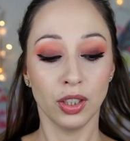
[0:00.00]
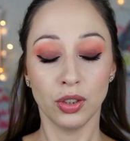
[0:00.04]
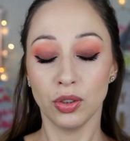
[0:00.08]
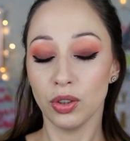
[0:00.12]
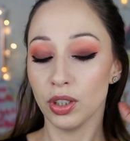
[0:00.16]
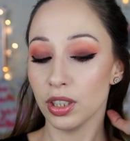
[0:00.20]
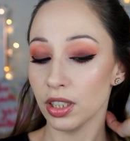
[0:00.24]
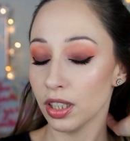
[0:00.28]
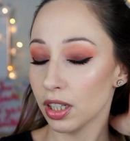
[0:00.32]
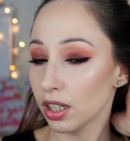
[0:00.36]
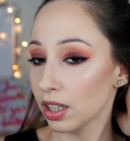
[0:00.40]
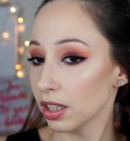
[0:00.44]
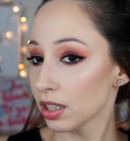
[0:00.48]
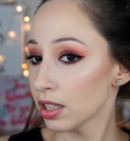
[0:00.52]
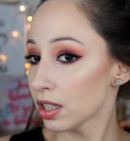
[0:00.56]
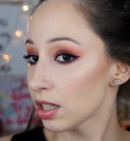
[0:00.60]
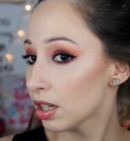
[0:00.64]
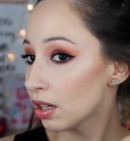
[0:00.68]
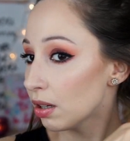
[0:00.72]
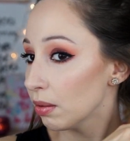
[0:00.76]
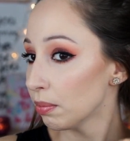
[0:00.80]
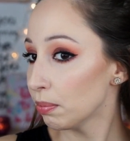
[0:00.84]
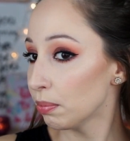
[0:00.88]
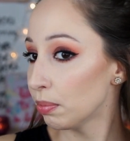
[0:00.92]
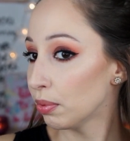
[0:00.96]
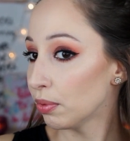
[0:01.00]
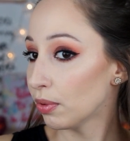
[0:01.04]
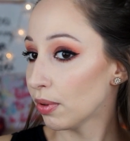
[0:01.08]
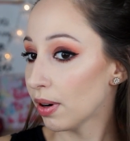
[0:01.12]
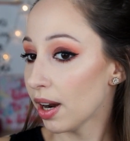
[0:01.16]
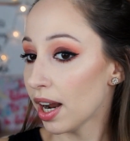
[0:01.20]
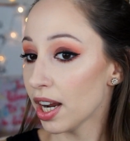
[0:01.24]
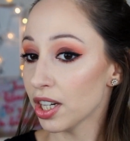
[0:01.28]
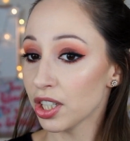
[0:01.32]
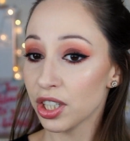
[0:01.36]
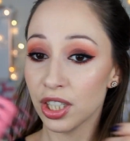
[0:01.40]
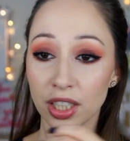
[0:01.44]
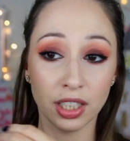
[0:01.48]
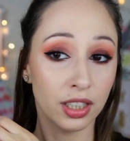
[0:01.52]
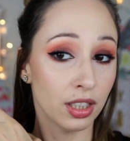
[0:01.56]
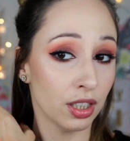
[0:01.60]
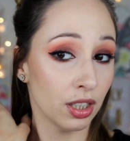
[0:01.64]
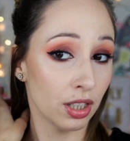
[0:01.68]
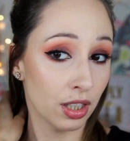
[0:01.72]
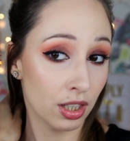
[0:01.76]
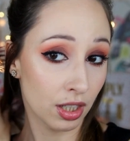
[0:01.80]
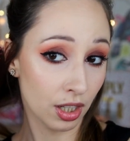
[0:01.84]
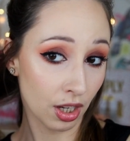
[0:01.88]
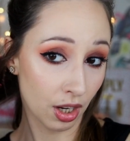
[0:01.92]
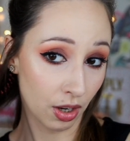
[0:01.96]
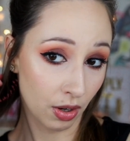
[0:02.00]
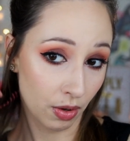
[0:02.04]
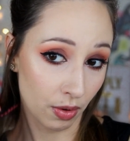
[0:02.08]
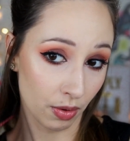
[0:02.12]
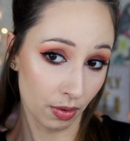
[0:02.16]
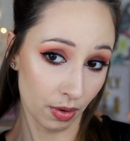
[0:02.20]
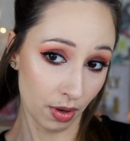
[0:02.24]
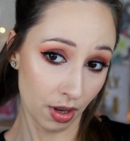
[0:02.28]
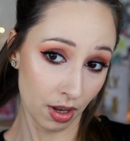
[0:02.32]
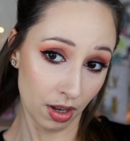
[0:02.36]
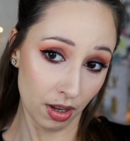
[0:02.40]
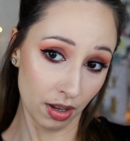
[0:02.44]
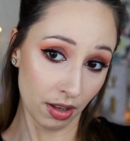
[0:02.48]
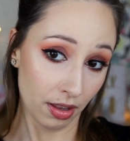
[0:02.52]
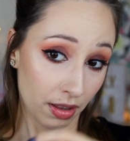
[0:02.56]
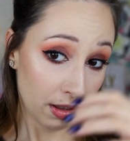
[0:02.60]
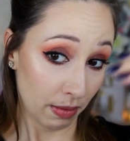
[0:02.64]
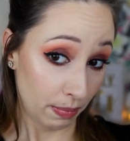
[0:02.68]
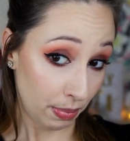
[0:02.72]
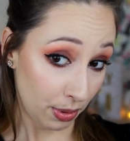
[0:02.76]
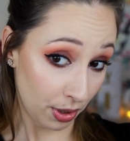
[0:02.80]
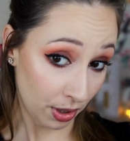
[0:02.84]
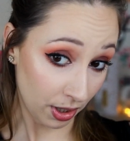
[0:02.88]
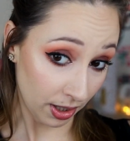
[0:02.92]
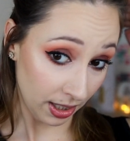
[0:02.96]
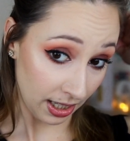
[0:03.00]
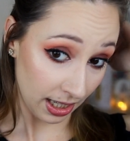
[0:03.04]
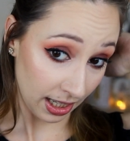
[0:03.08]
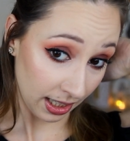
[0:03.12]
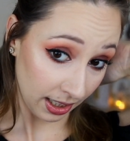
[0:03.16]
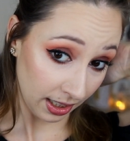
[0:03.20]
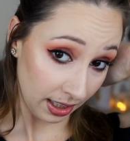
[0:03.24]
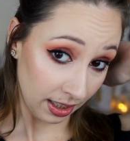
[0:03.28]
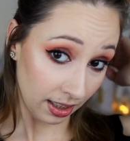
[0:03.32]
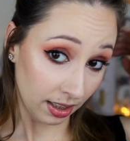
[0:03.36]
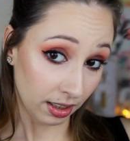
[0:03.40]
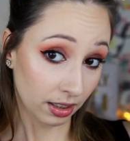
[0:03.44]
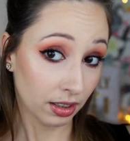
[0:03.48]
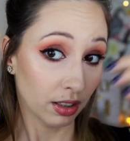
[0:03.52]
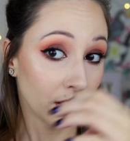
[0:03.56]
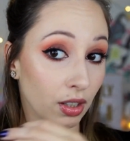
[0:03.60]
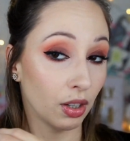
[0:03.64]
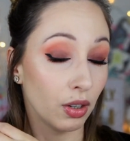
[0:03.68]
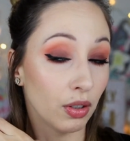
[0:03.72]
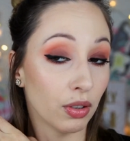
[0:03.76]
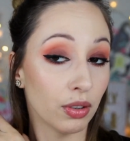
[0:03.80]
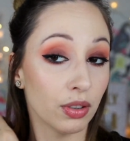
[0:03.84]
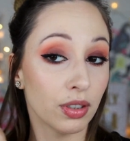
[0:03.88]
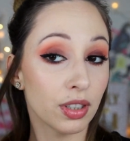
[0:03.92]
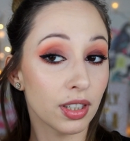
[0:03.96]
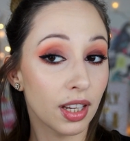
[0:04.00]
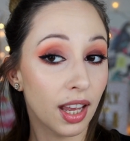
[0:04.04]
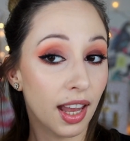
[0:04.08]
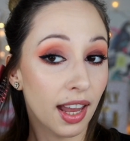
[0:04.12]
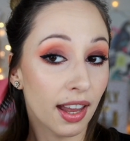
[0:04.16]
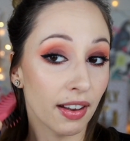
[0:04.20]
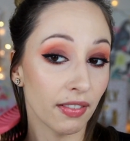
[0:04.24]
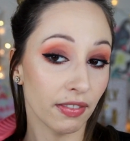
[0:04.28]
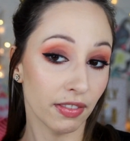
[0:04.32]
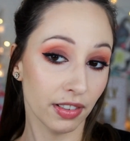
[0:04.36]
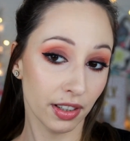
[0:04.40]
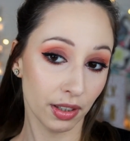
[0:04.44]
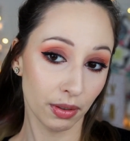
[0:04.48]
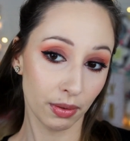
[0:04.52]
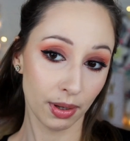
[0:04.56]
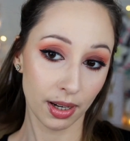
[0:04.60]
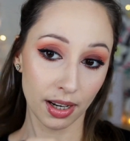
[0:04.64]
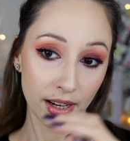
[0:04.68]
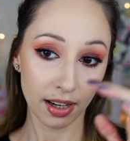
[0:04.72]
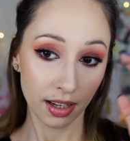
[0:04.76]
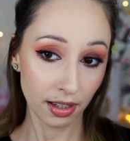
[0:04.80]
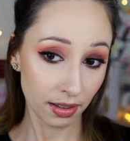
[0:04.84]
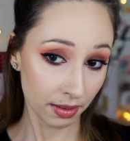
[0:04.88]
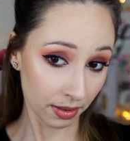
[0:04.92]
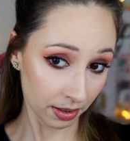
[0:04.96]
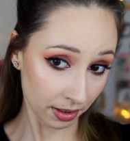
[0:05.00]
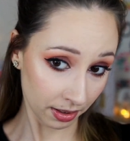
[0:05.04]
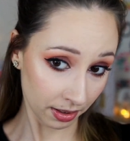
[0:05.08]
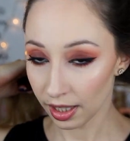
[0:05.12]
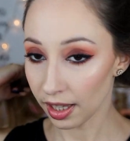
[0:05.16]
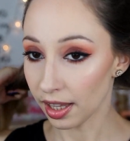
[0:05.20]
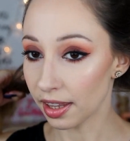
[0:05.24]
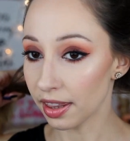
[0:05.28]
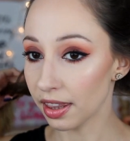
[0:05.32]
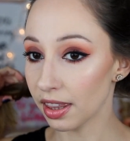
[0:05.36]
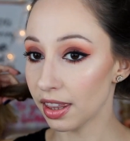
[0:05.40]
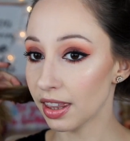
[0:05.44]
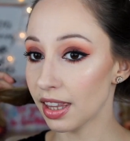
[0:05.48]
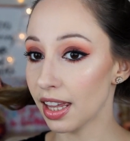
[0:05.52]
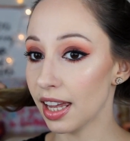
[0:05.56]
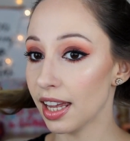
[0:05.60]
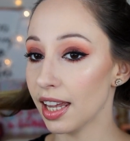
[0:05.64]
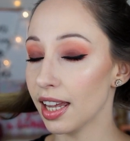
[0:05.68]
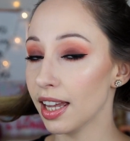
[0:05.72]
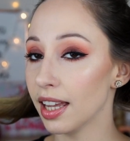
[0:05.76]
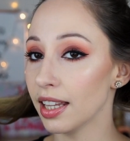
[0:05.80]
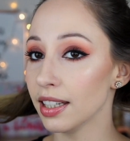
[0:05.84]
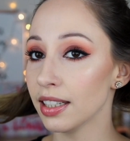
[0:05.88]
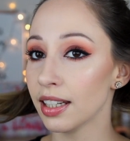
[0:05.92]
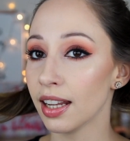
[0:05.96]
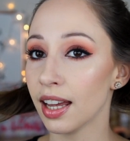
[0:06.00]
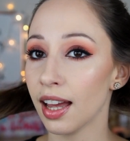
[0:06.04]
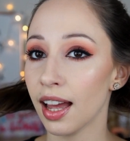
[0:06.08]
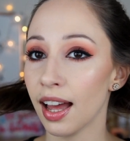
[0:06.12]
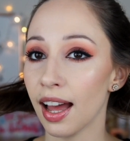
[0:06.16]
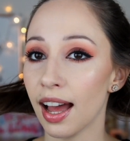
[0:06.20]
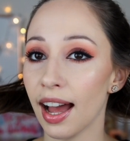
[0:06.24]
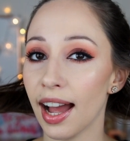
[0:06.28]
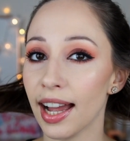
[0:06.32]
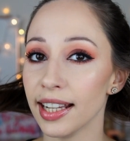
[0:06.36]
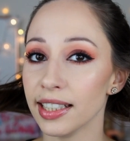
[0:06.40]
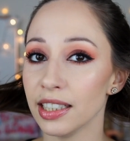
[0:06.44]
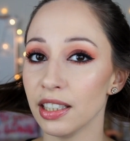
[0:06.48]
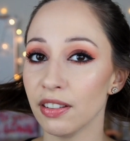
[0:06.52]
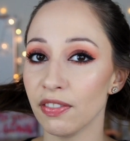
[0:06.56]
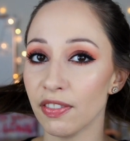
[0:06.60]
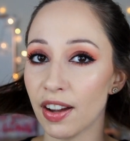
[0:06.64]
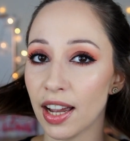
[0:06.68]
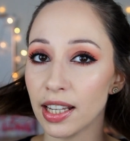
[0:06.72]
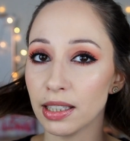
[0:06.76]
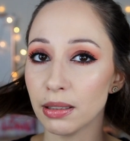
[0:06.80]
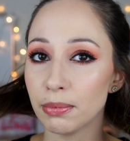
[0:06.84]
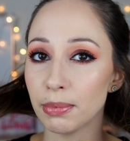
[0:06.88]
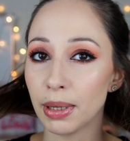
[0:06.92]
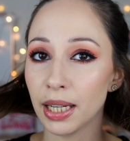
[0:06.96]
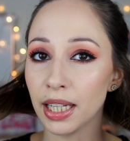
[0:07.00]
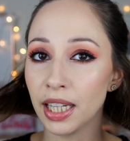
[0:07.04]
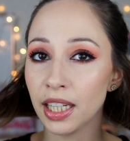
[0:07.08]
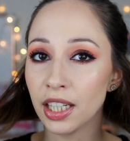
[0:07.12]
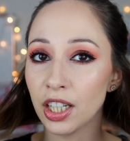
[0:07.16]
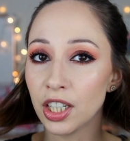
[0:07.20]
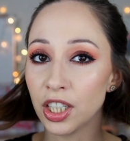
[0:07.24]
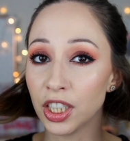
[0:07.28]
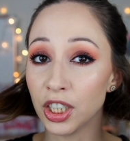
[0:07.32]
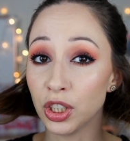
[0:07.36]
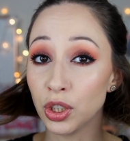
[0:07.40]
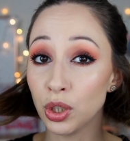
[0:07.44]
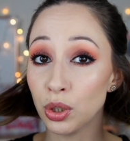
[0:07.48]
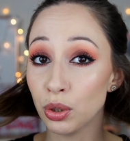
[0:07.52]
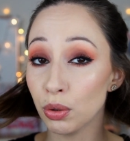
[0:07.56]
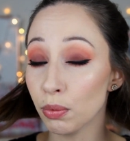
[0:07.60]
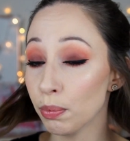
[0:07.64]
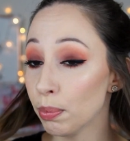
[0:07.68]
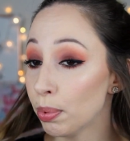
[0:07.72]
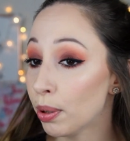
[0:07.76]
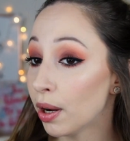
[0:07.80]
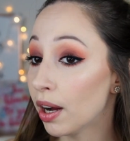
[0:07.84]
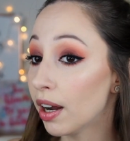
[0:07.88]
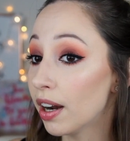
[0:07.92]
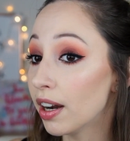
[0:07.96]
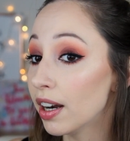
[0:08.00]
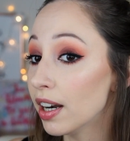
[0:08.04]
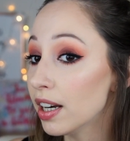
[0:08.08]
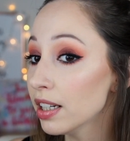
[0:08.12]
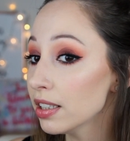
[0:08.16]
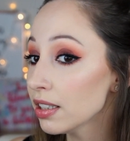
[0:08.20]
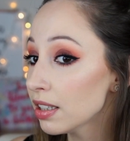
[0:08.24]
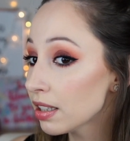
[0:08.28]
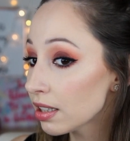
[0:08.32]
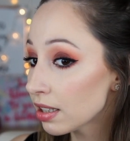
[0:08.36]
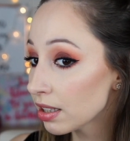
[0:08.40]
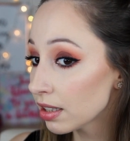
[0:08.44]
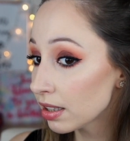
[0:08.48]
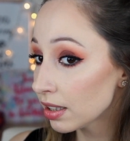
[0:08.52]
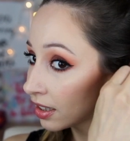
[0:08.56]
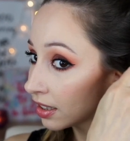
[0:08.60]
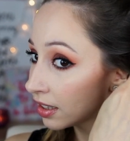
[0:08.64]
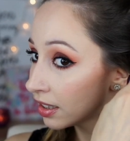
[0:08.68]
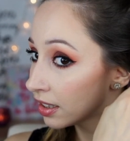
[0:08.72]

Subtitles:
You can also brush it so the product goes everywhere. And then I divide my hair in two parts.